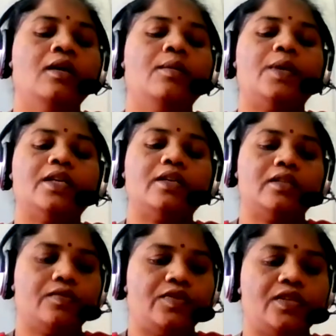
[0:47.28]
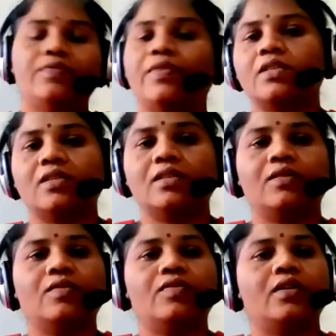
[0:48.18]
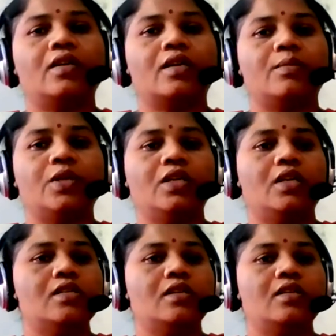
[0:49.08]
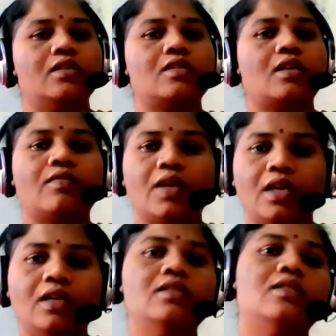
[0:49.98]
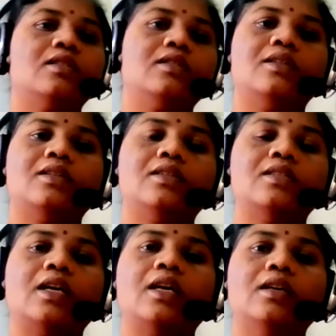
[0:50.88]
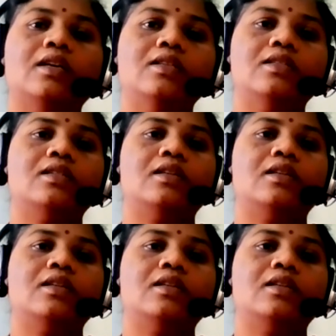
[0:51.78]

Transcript: But the first function of communication is surveillance. Second is